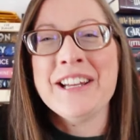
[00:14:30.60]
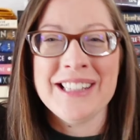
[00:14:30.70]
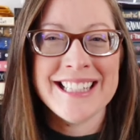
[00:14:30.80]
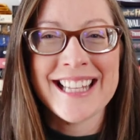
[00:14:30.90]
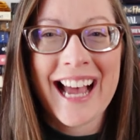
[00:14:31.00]
I
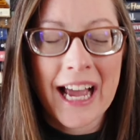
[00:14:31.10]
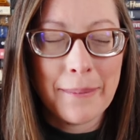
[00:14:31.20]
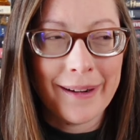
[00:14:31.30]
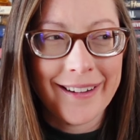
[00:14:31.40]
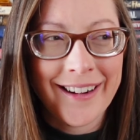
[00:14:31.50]
know that's a high
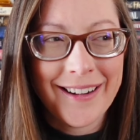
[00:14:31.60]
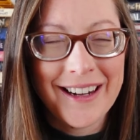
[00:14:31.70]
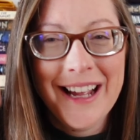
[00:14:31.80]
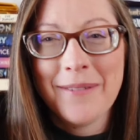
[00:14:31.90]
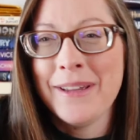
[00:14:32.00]
bar
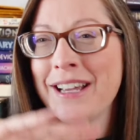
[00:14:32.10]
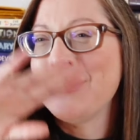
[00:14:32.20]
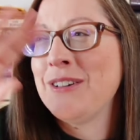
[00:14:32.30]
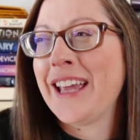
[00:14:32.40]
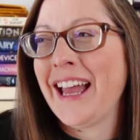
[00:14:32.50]

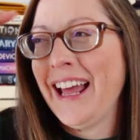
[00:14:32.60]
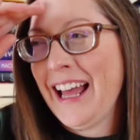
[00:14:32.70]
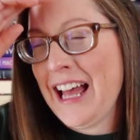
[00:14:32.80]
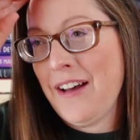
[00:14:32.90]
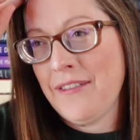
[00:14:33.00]
because you can't
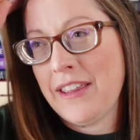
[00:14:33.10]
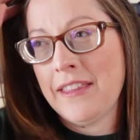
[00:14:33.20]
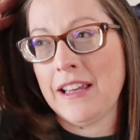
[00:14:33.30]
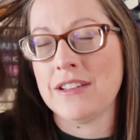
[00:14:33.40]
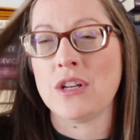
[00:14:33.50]
have
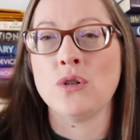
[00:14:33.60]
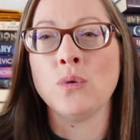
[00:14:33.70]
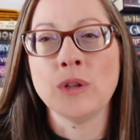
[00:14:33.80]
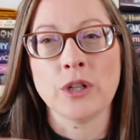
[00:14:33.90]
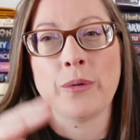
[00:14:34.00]
this
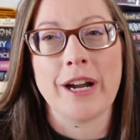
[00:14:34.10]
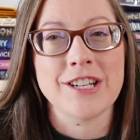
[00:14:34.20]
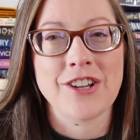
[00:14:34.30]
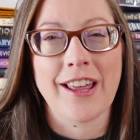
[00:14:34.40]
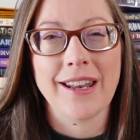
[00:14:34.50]
dual
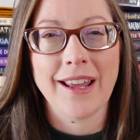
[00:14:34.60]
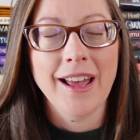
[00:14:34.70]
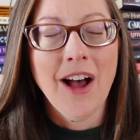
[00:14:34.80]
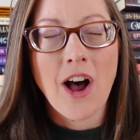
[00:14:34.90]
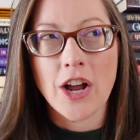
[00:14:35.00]
narration
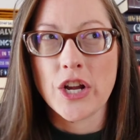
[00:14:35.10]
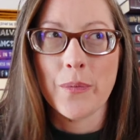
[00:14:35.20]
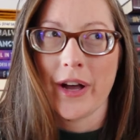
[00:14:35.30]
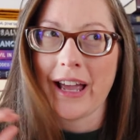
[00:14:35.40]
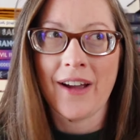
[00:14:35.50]

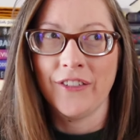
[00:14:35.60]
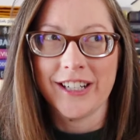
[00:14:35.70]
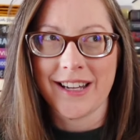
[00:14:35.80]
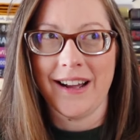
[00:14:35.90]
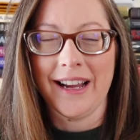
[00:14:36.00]
audiobook
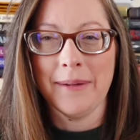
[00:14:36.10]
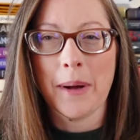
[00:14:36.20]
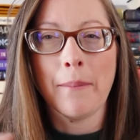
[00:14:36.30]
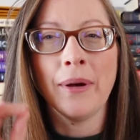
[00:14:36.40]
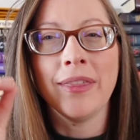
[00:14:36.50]
every
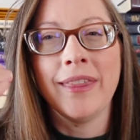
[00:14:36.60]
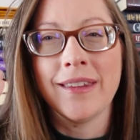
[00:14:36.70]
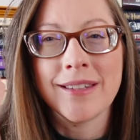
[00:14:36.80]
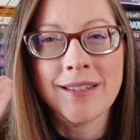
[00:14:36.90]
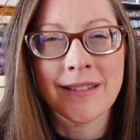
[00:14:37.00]
time, but
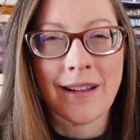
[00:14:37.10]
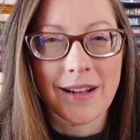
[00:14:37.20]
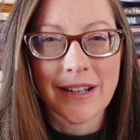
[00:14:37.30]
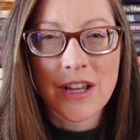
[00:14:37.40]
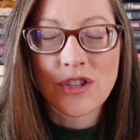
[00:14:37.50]
this is
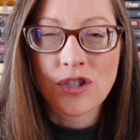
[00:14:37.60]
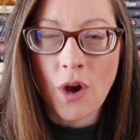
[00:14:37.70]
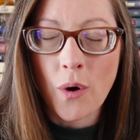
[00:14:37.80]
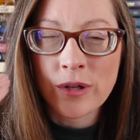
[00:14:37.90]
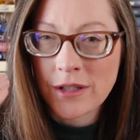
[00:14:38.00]
done
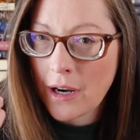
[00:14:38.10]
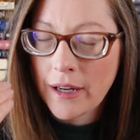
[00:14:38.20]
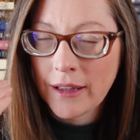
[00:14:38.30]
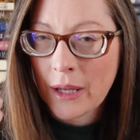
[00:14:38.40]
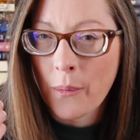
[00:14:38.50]
so
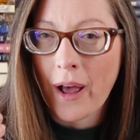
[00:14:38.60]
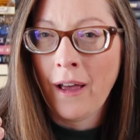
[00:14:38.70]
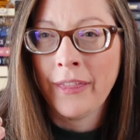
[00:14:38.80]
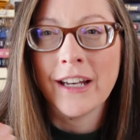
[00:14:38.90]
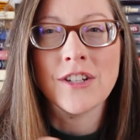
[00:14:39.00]
stunningly
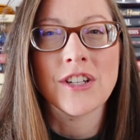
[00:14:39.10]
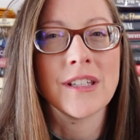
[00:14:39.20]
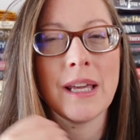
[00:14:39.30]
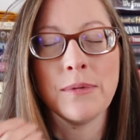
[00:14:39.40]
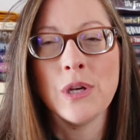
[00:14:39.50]
well that it
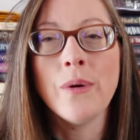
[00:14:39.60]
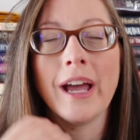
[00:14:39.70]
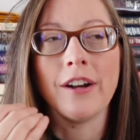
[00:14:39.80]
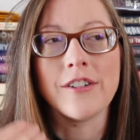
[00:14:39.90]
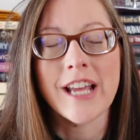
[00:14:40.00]
just keeps you
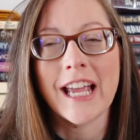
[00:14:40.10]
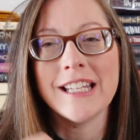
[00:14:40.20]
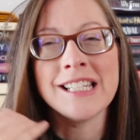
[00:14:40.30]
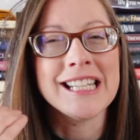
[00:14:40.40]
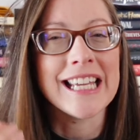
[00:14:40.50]

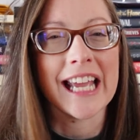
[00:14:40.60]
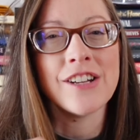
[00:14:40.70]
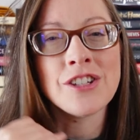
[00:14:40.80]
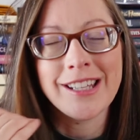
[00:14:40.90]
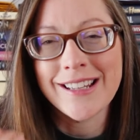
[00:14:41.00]
entertained and
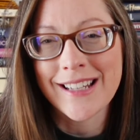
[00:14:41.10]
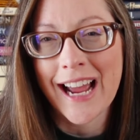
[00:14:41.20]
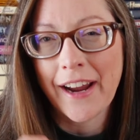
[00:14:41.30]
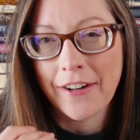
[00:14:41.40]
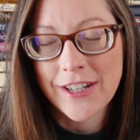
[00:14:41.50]
engaged the
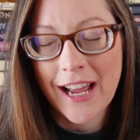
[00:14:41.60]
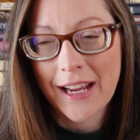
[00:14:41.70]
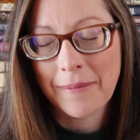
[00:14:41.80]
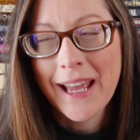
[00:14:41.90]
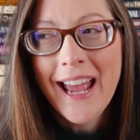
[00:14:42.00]
entire
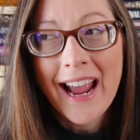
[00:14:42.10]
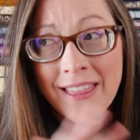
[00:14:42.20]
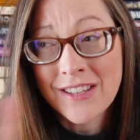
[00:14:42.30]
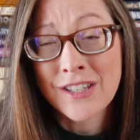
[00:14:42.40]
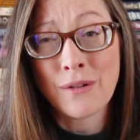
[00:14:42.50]
time.
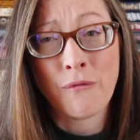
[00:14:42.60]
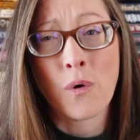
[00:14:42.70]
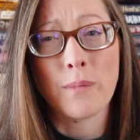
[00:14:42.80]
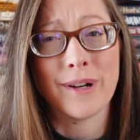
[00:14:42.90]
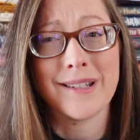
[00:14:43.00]
And this is a
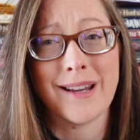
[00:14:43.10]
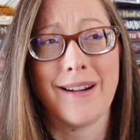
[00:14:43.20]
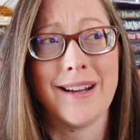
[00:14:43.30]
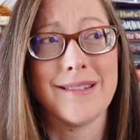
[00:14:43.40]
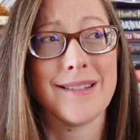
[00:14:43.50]
four book
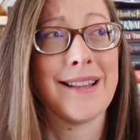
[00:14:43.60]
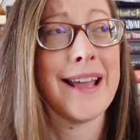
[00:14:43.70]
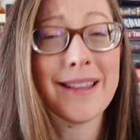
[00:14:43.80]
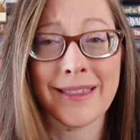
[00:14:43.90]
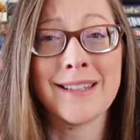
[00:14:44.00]
series.
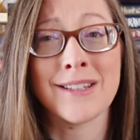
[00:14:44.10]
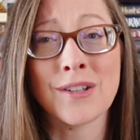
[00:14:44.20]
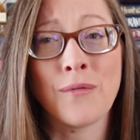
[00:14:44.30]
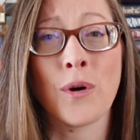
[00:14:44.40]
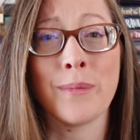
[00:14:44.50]
Like this is
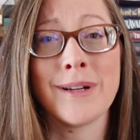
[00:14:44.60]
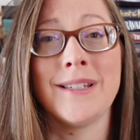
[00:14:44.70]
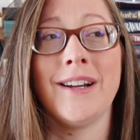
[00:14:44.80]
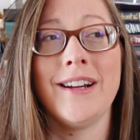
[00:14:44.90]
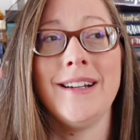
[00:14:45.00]
a four book
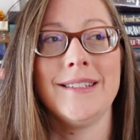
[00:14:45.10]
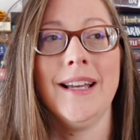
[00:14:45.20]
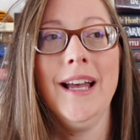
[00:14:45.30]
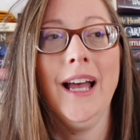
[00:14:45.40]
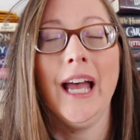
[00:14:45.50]
series.
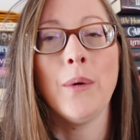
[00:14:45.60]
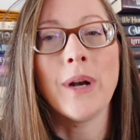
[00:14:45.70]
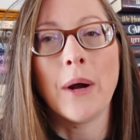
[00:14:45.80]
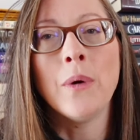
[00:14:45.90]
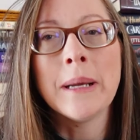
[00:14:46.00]
And
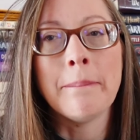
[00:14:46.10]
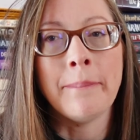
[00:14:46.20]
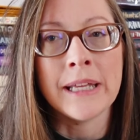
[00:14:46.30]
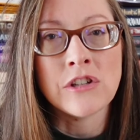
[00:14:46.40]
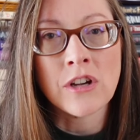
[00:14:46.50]
when I want to
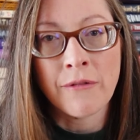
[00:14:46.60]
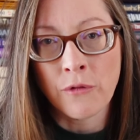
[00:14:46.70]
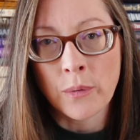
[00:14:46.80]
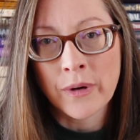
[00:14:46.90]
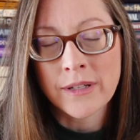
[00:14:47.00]
binge a
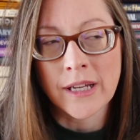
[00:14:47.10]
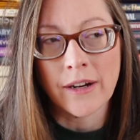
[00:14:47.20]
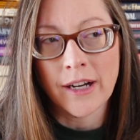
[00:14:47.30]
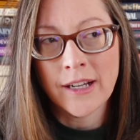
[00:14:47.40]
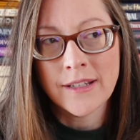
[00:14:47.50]
four book
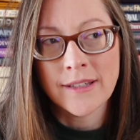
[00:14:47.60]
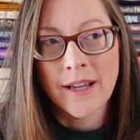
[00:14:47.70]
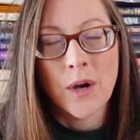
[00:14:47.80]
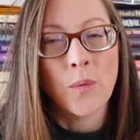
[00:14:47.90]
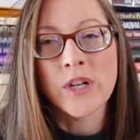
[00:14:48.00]

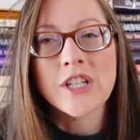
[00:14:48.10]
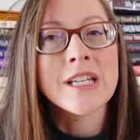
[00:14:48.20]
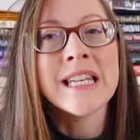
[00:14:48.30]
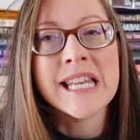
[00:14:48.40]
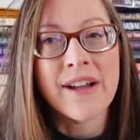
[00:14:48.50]
series,
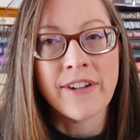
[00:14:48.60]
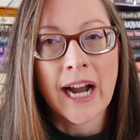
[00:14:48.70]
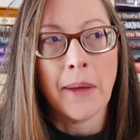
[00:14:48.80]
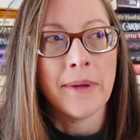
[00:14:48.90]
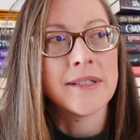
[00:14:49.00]
which never
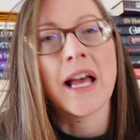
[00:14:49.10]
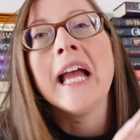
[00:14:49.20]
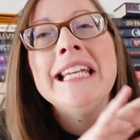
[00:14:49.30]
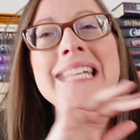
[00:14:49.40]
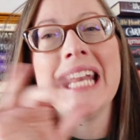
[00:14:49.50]
happens,
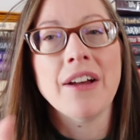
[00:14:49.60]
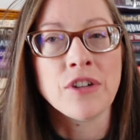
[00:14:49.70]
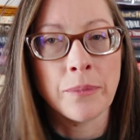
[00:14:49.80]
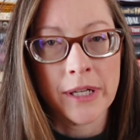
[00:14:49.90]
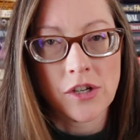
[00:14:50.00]
I
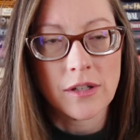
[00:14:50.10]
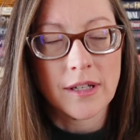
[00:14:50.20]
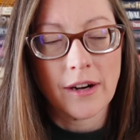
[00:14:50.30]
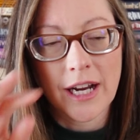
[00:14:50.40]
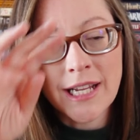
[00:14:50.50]
never binge a
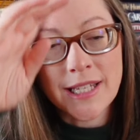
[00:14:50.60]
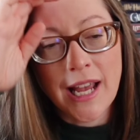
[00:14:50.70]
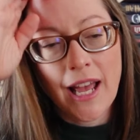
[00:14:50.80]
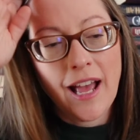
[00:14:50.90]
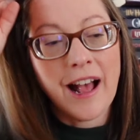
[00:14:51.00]
series,
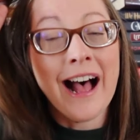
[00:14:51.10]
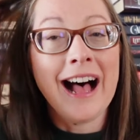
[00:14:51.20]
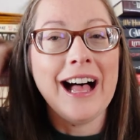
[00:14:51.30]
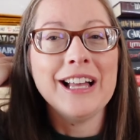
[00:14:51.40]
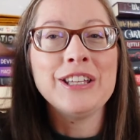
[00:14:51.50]

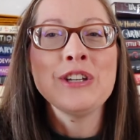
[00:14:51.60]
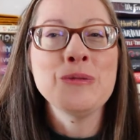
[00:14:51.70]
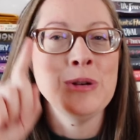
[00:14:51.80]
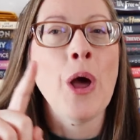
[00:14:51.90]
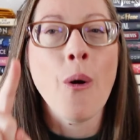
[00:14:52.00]
uh, you
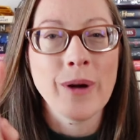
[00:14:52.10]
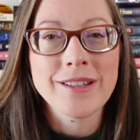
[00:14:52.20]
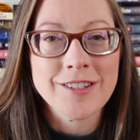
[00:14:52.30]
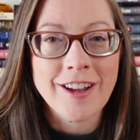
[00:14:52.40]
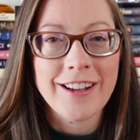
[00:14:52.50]
know
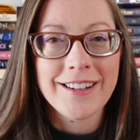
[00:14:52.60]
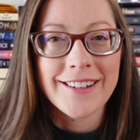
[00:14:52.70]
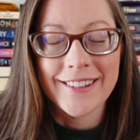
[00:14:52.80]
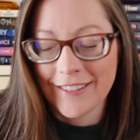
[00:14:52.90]
it's good